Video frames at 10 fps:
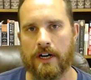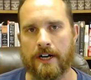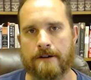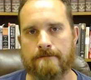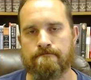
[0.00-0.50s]

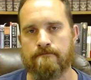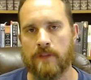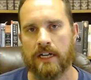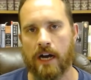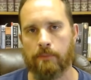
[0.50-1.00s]

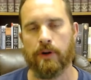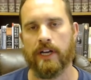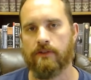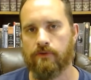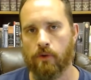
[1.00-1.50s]
I'm
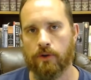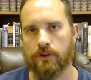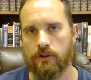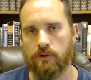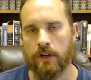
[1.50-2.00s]
praying for
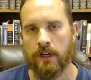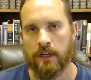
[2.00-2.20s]
you.